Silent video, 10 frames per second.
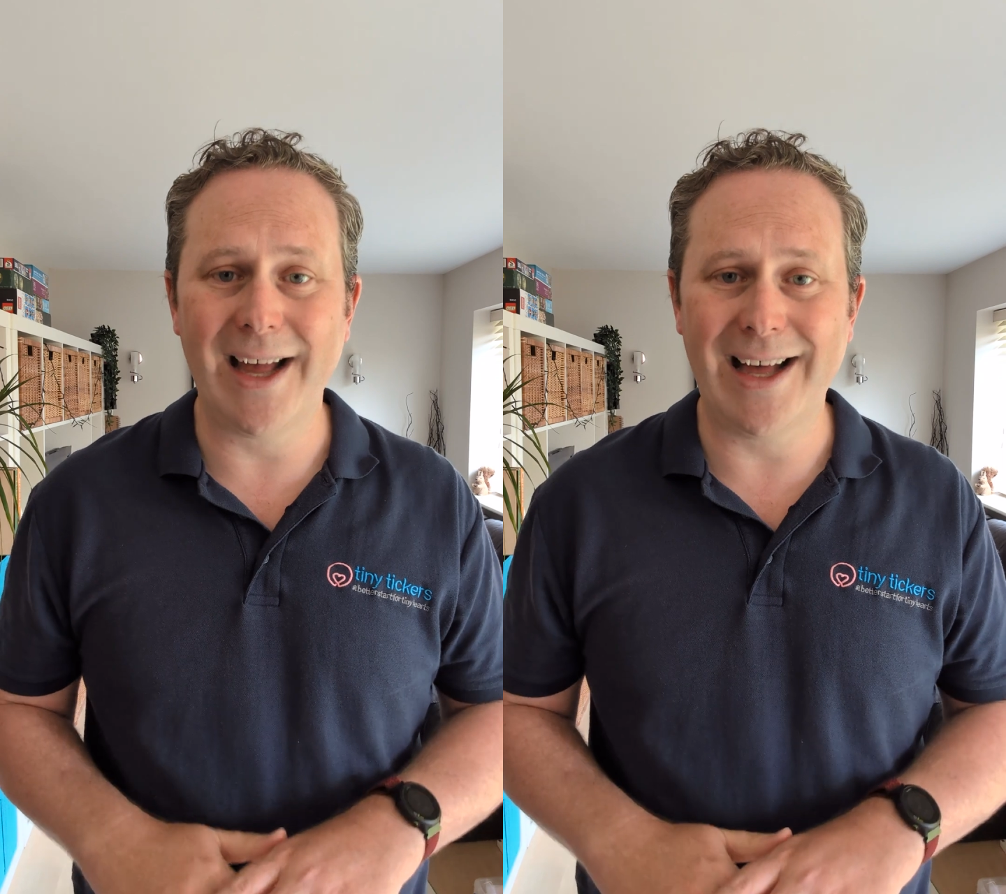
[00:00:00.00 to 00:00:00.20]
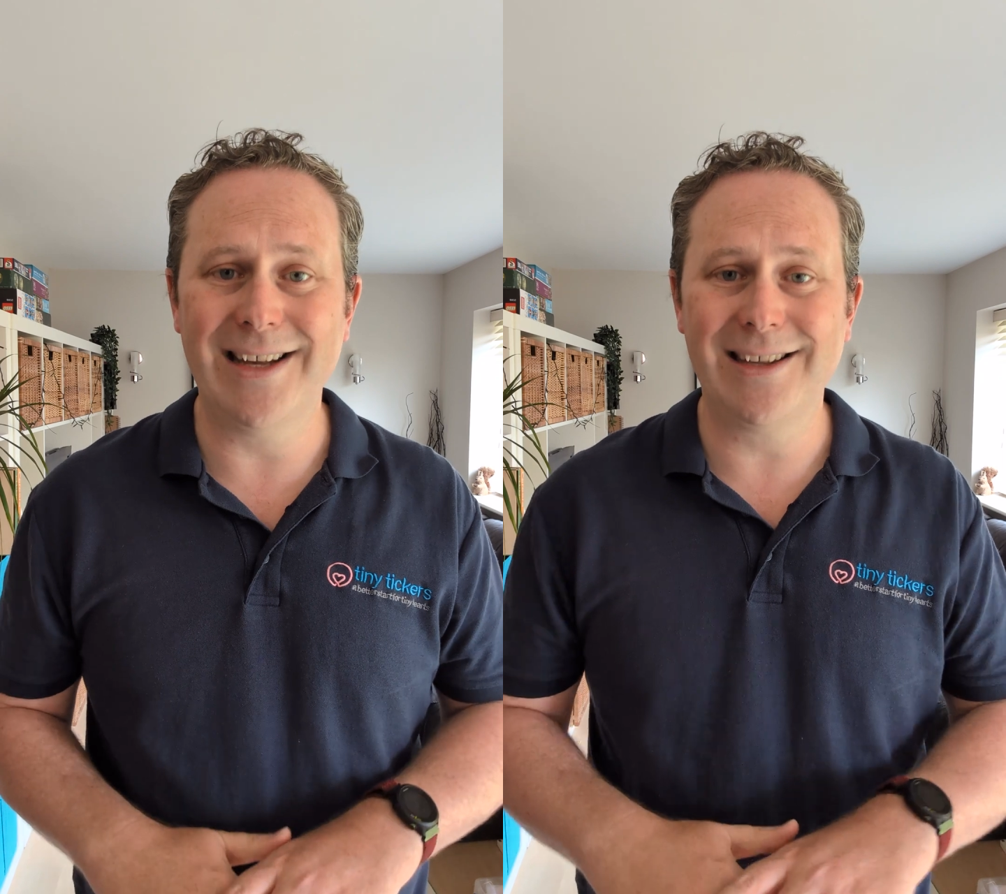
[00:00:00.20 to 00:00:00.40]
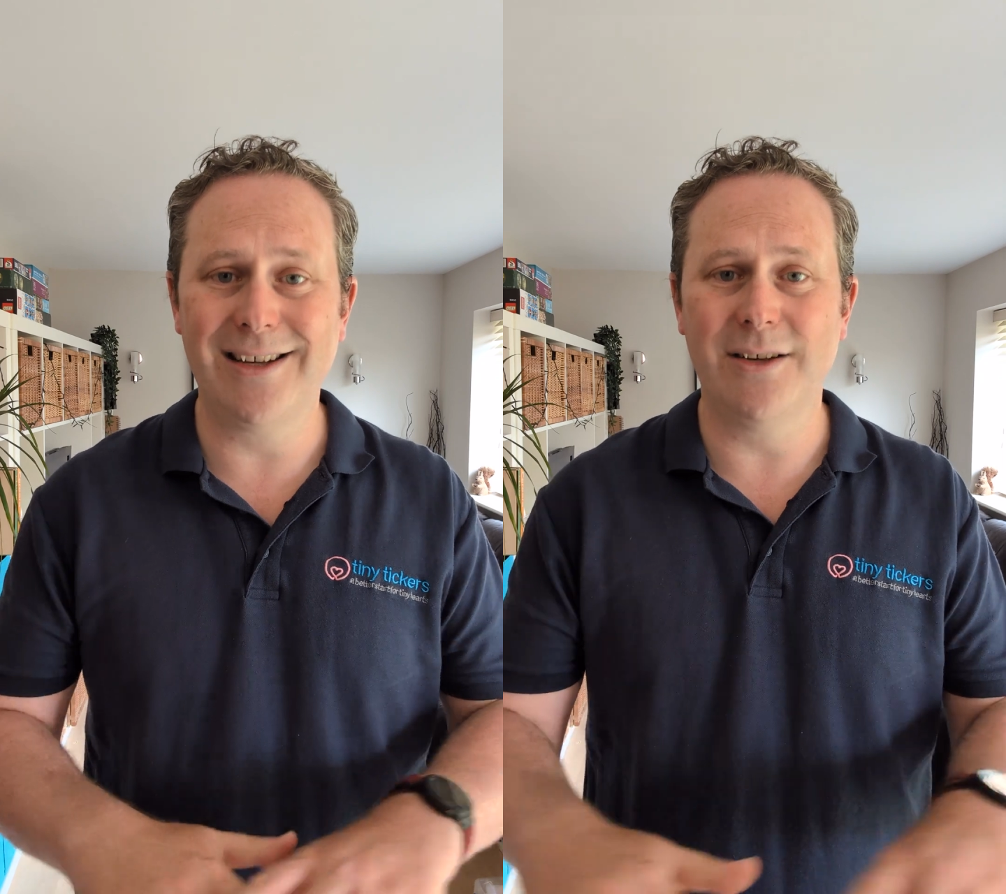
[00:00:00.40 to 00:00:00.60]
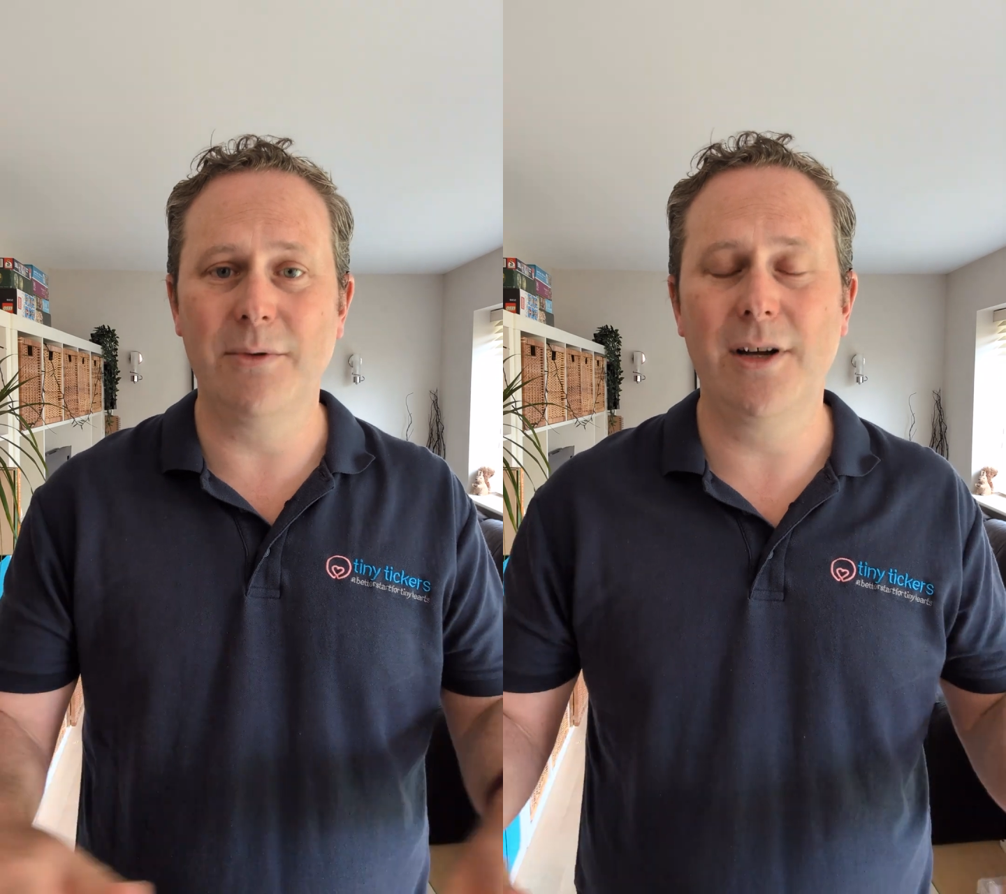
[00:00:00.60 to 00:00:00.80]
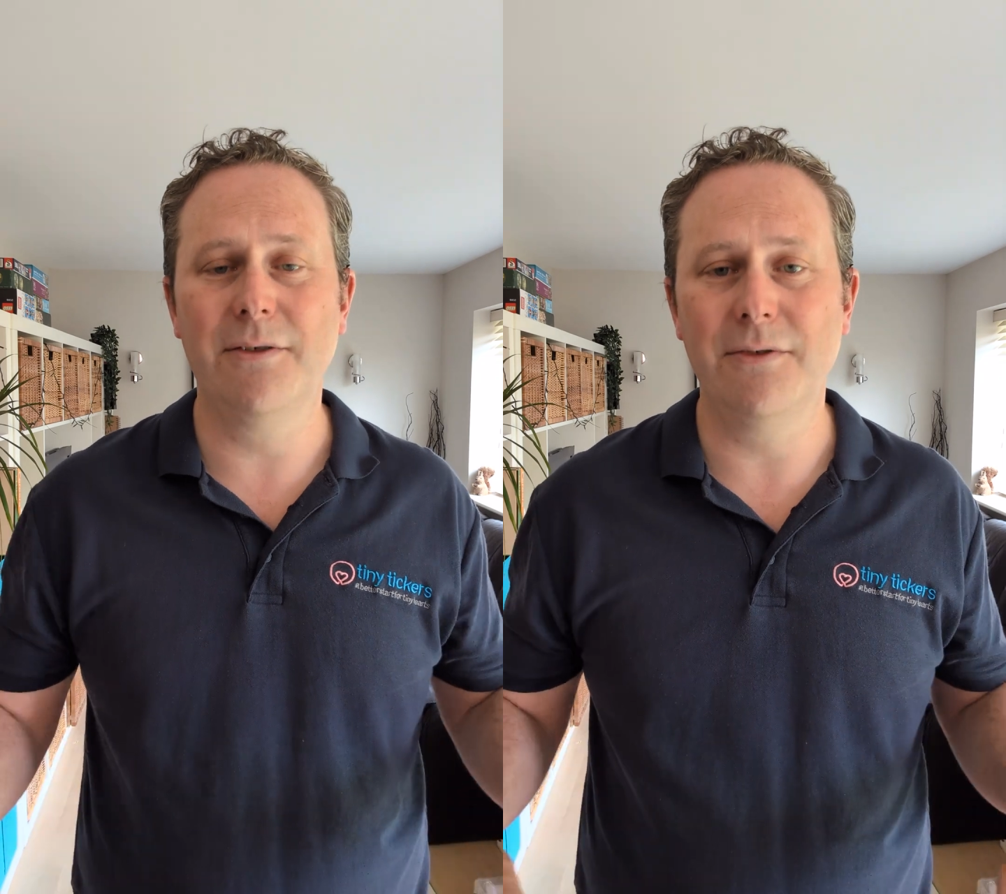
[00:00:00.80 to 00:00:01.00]
anything that we're
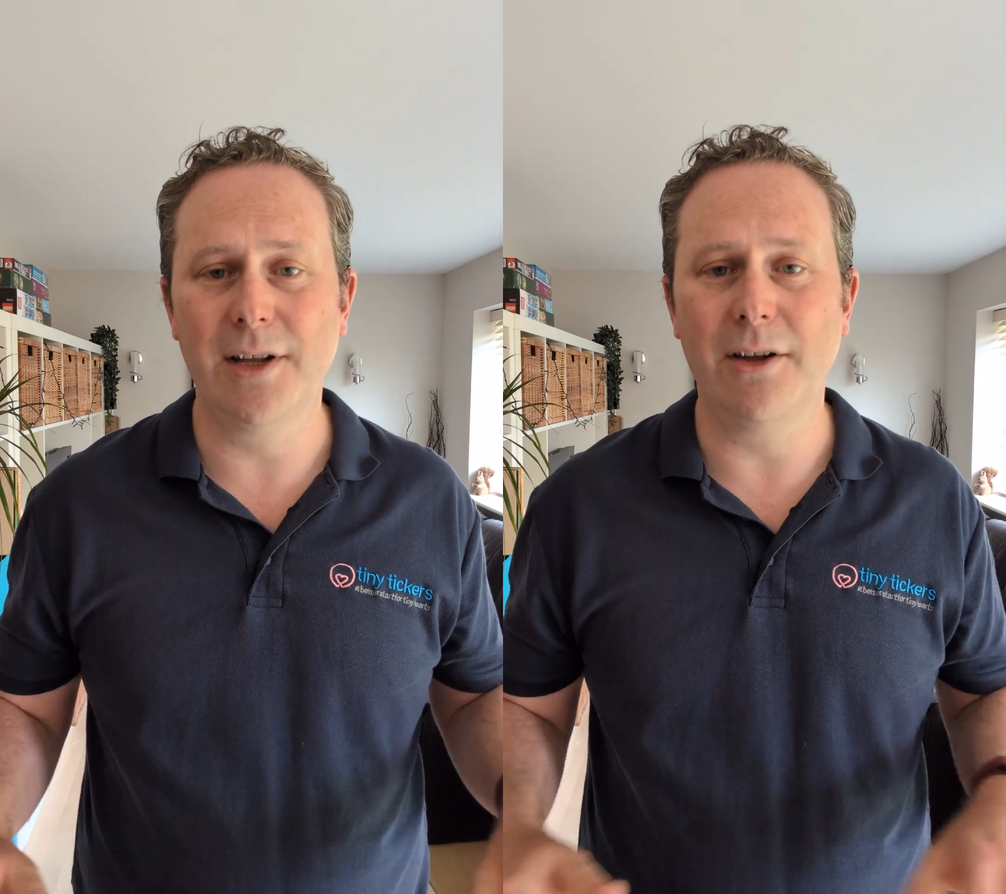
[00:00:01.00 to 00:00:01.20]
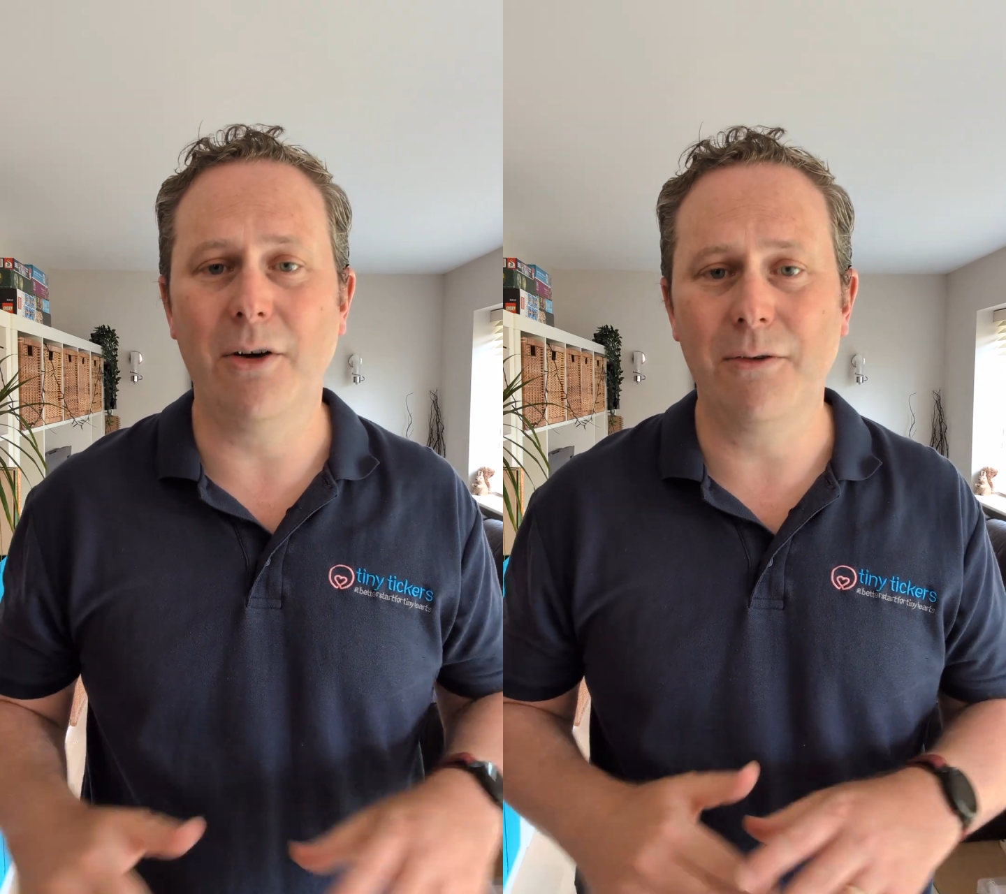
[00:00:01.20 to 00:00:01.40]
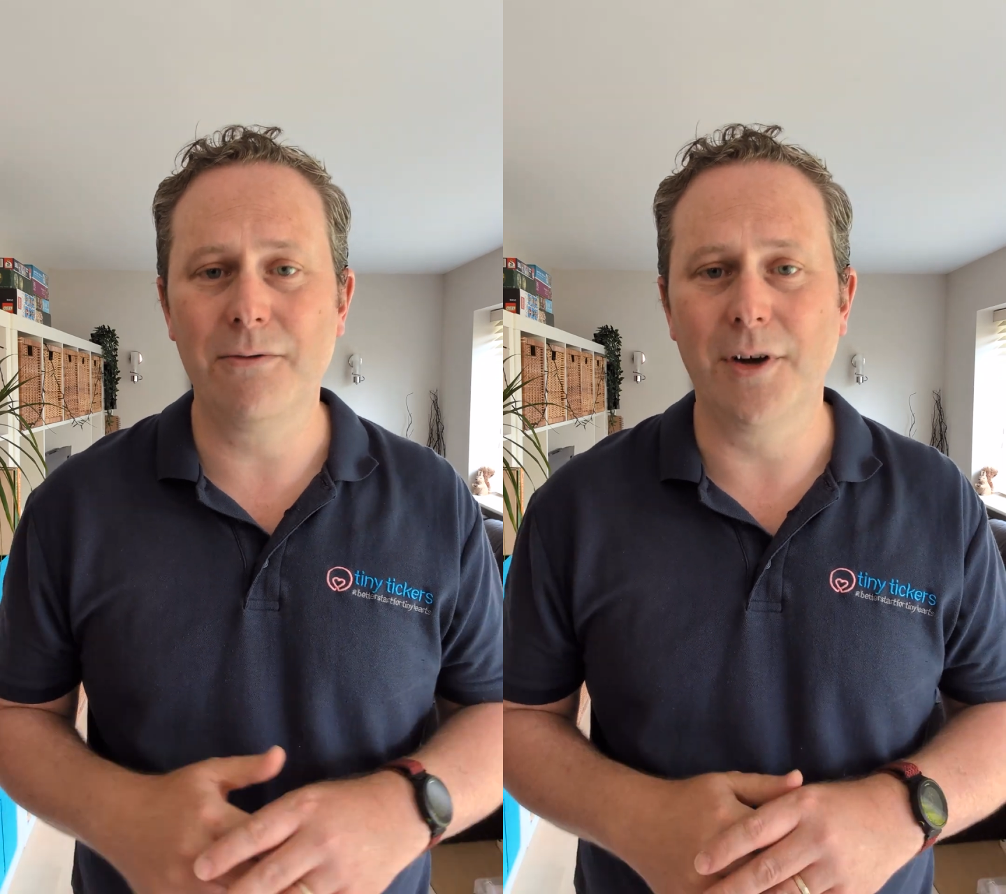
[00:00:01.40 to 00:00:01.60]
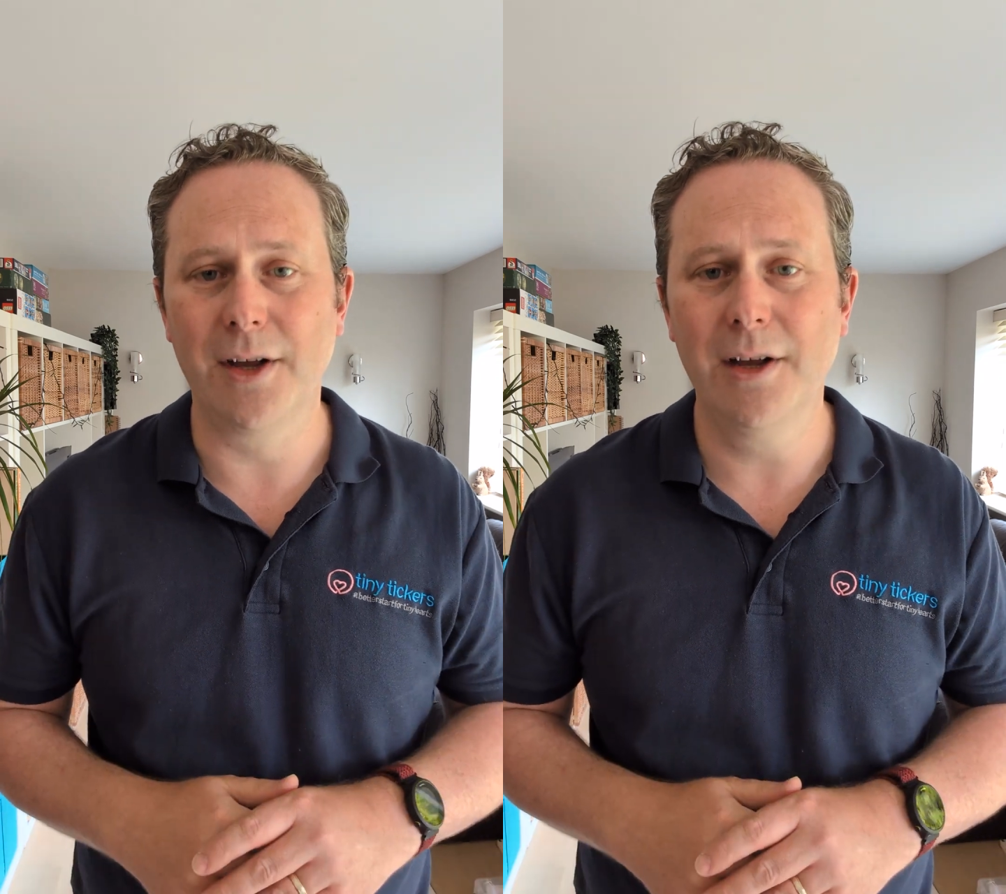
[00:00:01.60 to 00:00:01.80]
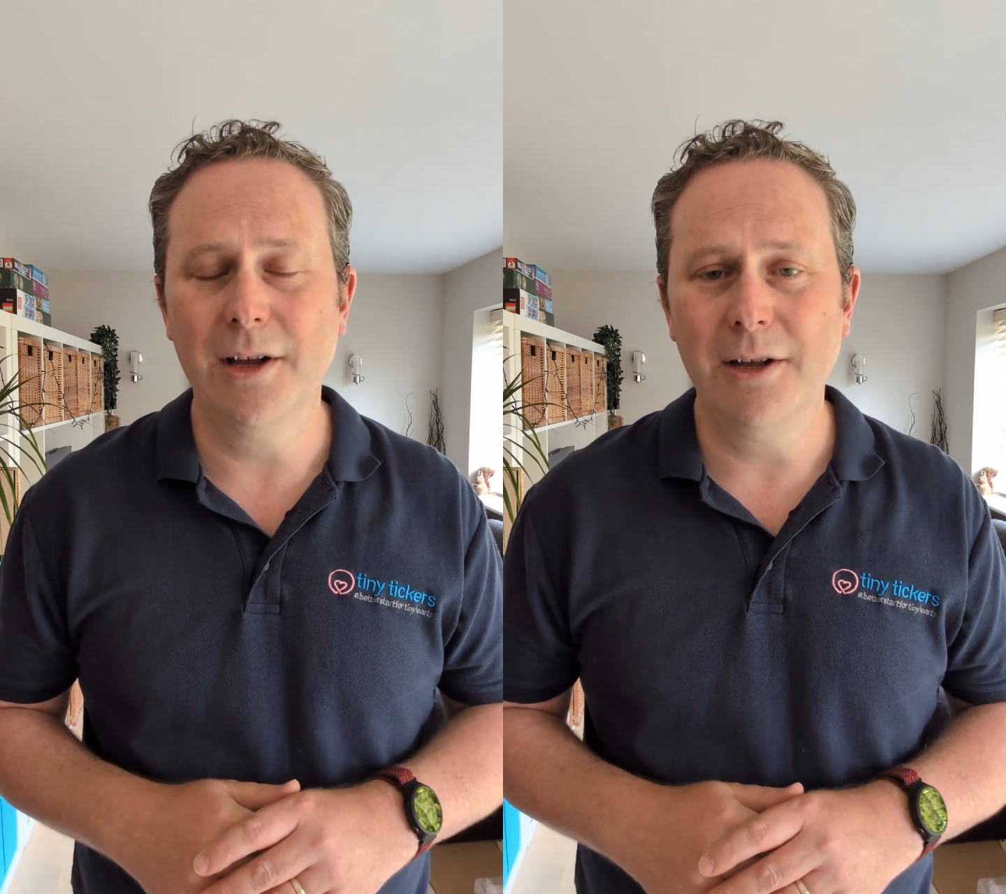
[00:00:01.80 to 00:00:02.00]
currently offering